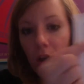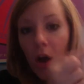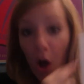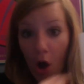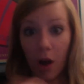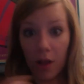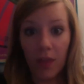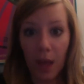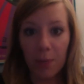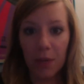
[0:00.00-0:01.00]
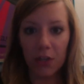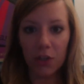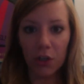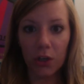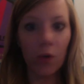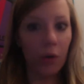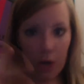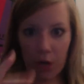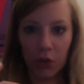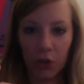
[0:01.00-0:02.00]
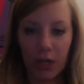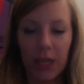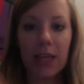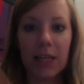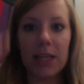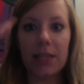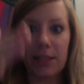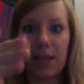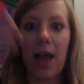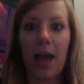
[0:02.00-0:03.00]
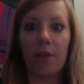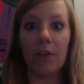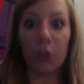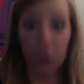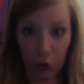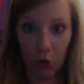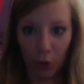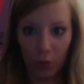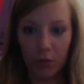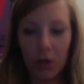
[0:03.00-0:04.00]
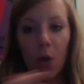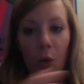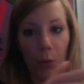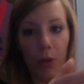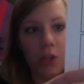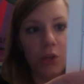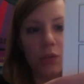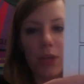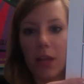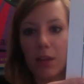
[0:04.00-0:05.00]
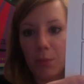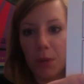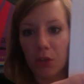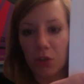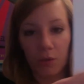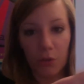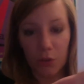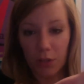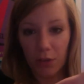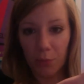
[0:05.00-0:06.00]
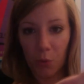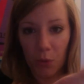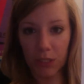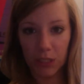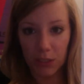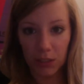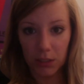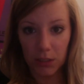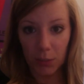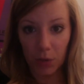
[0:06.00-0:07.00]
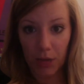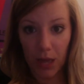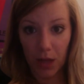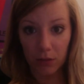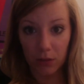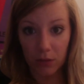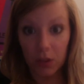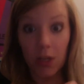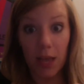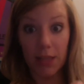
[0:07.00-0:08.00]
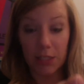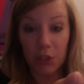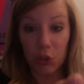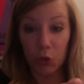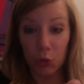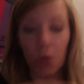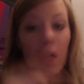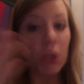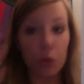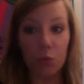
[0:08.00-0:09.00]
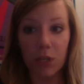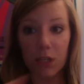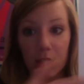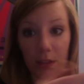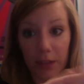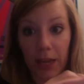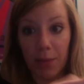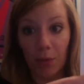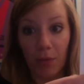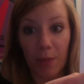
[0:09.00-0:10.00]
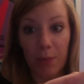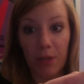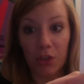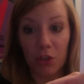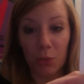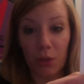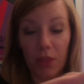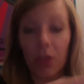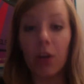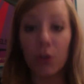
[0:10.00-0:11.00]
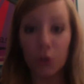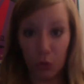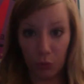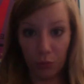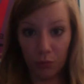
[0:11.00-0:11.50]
on that picture or under it, it needs to have yo. When you take the picture of yourself pointing to someone else, as in tú, you need to label that picture with tú.